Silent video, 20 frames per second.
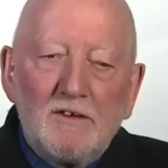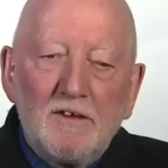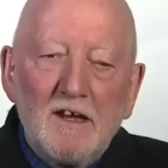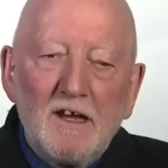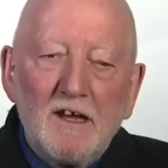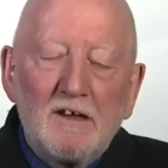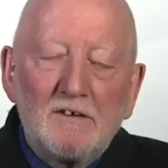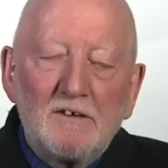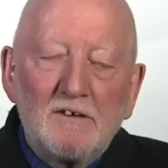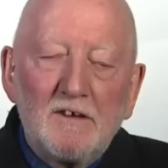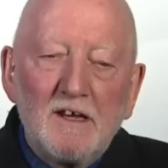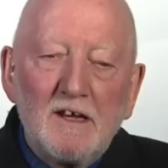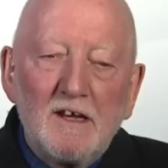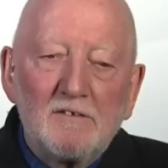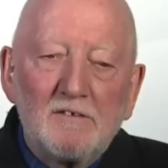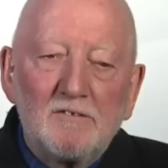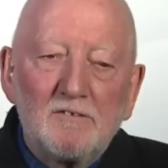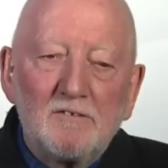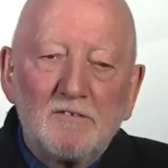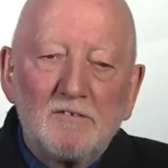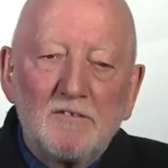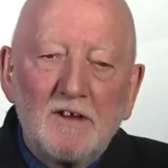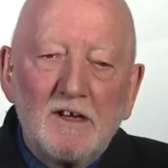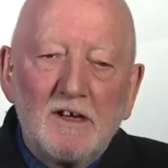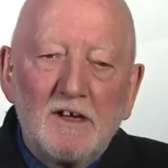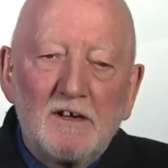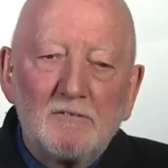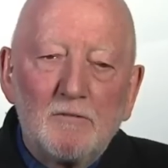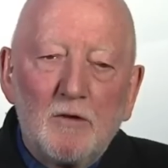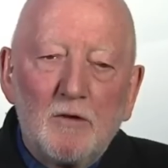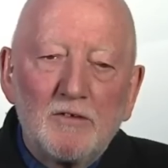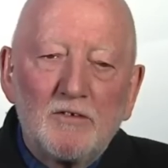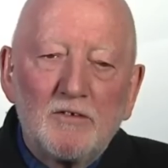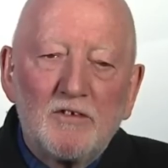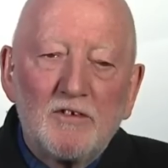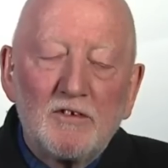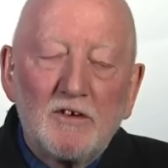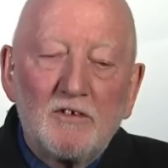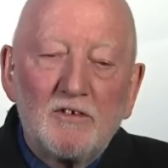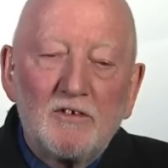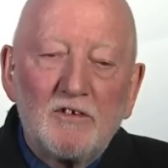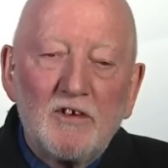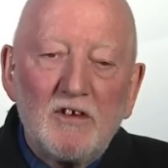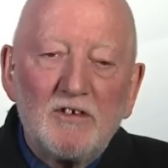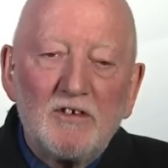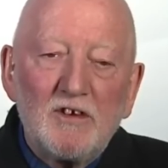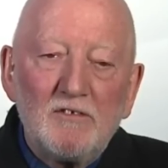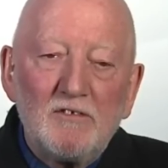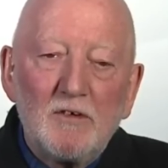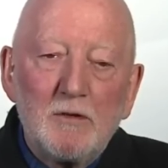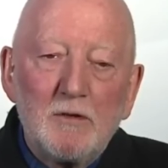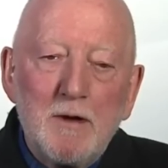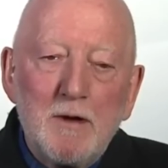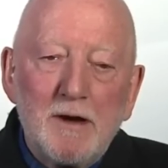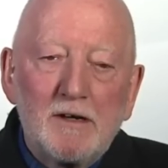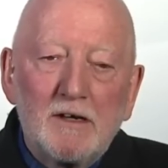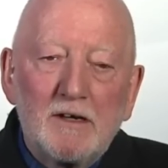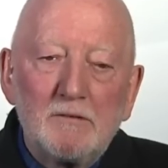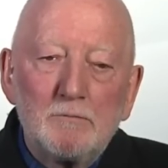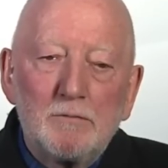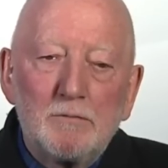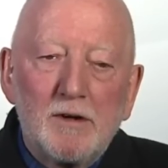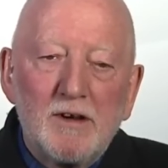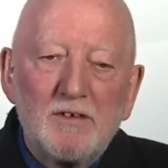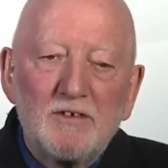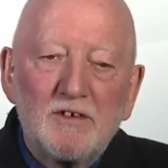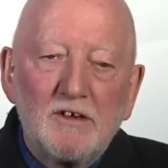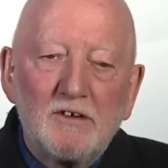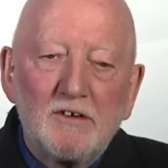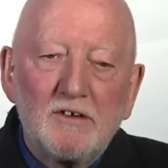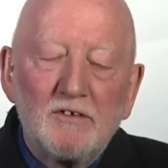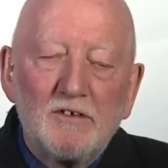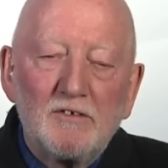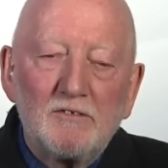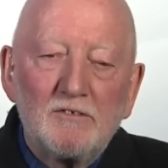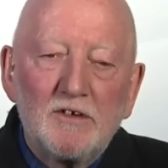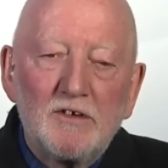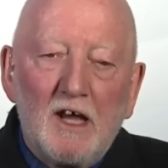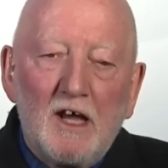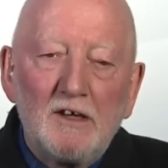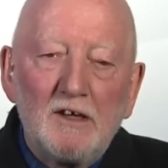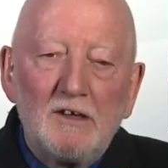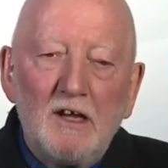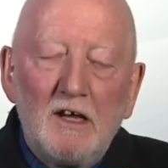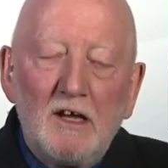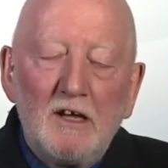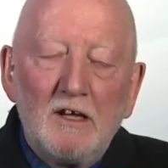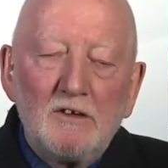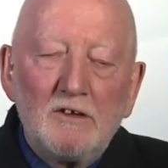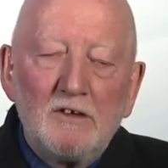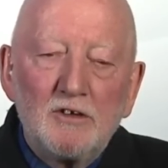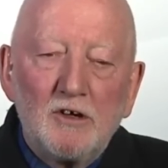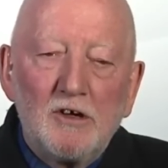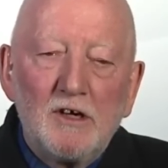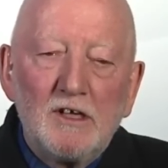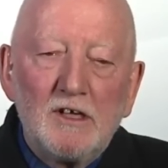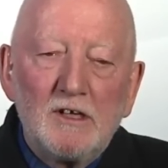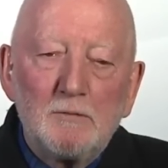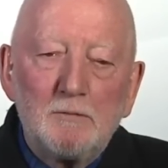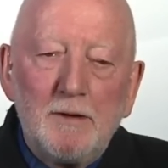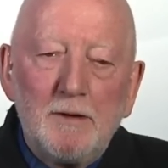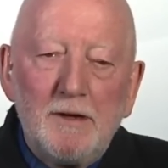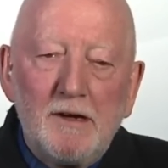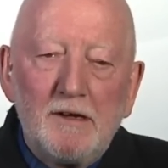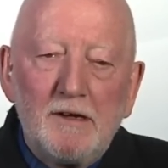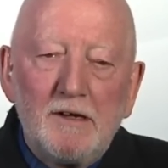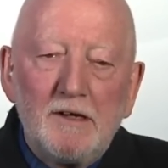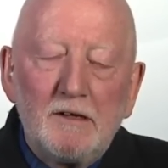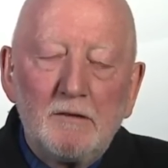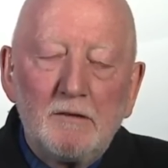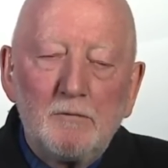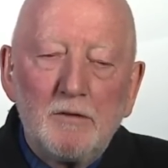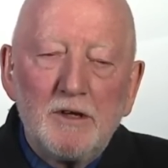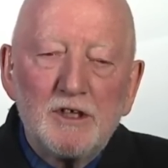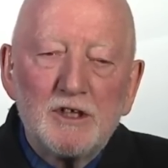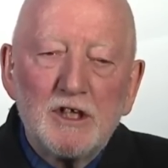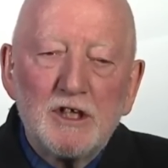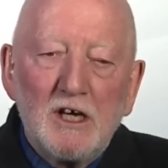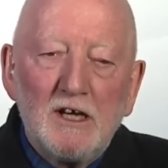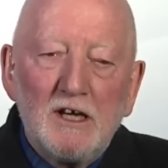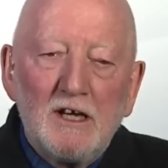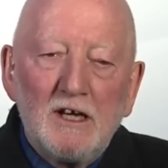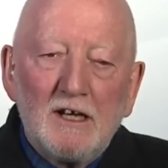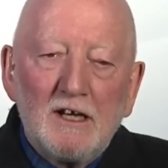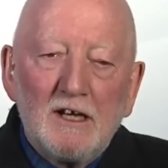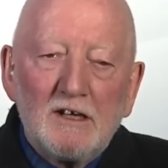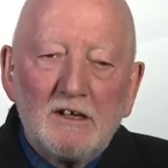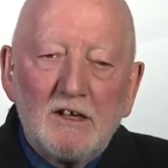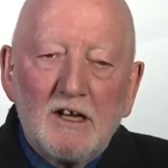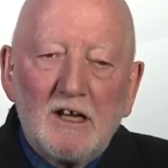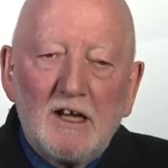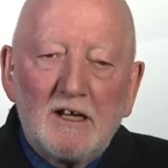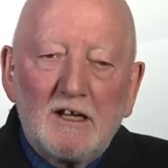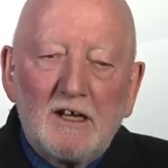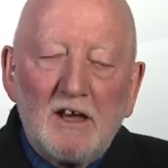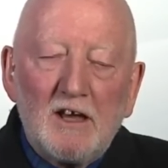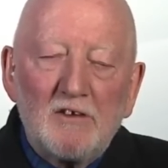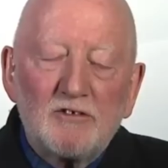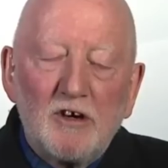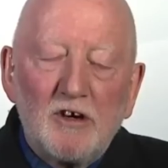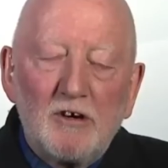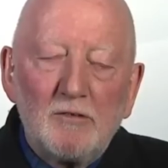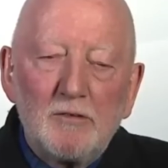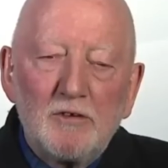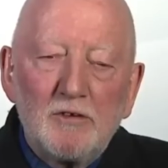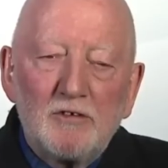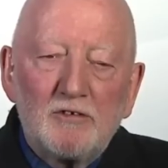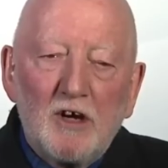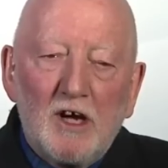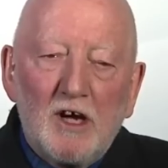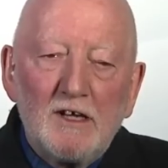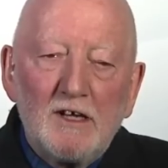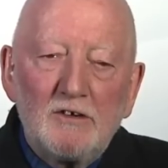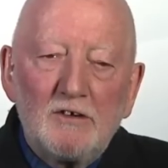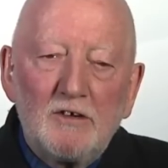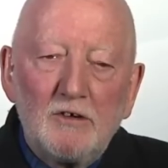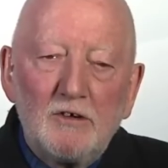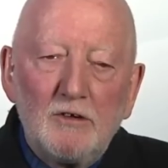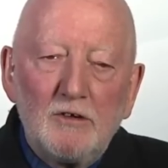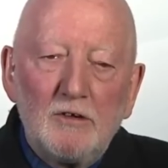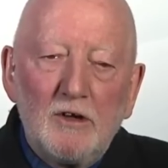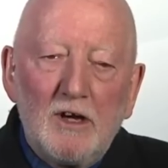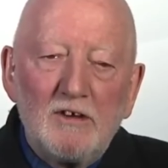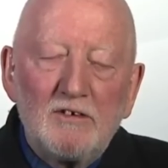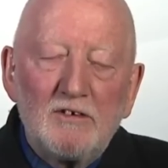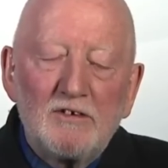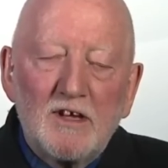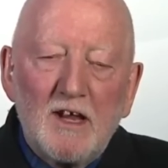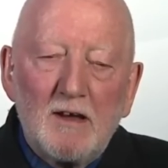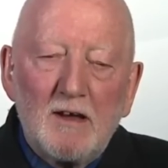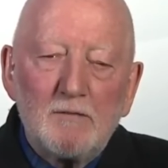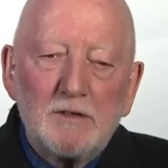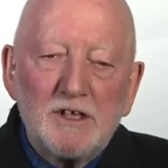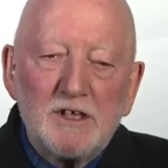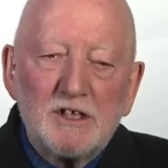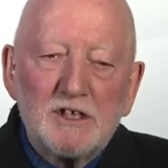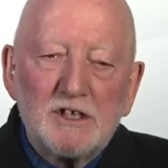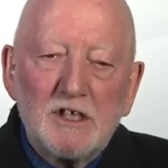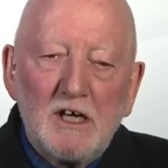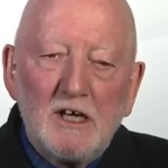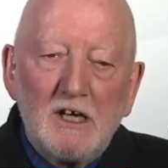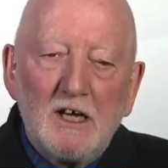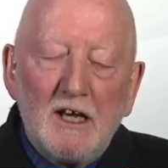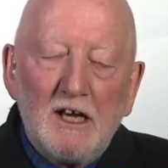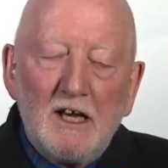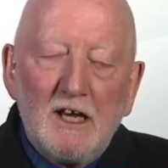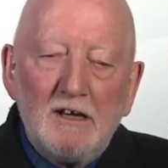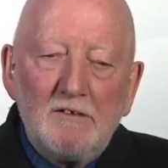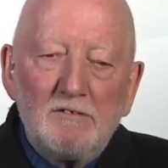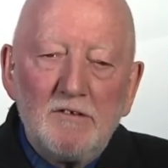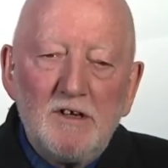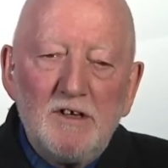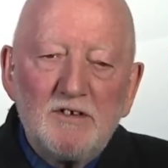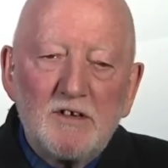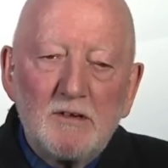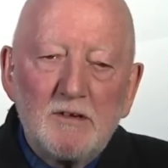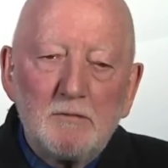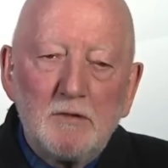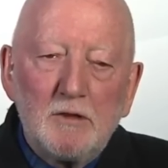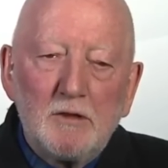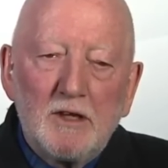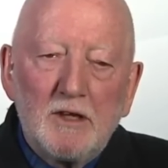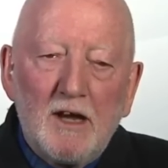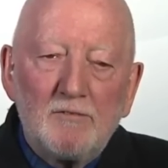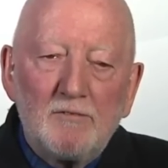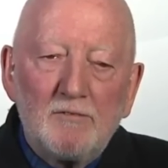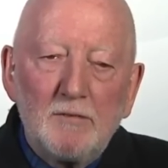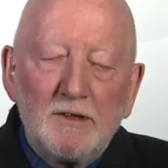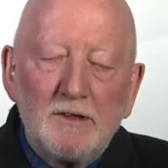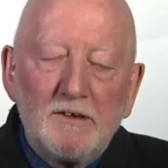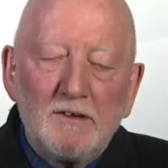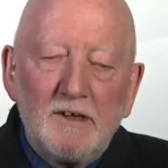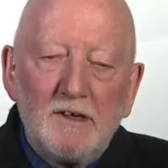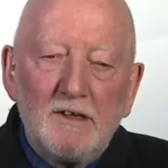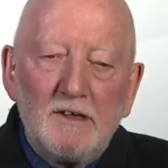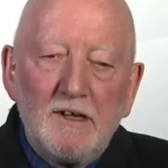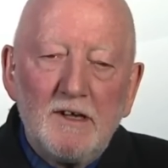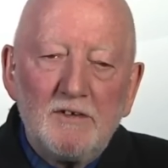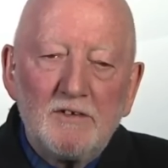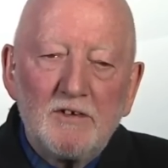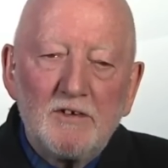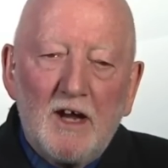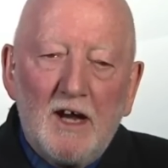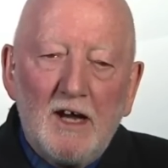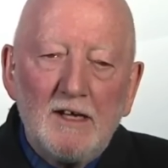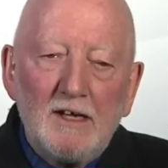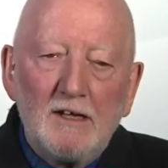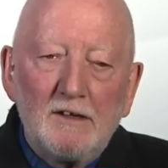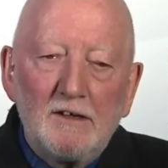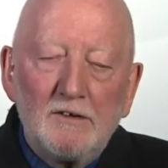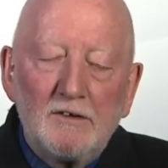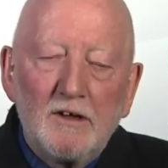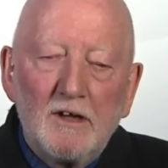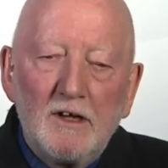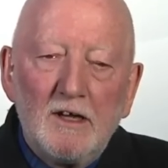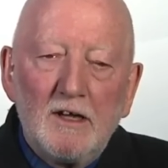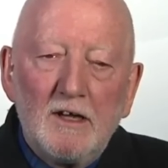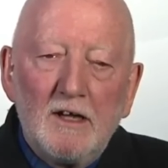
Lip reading: think of what successive American presidents have done during the period in which Castro was trying to establish a reasonable government in his island.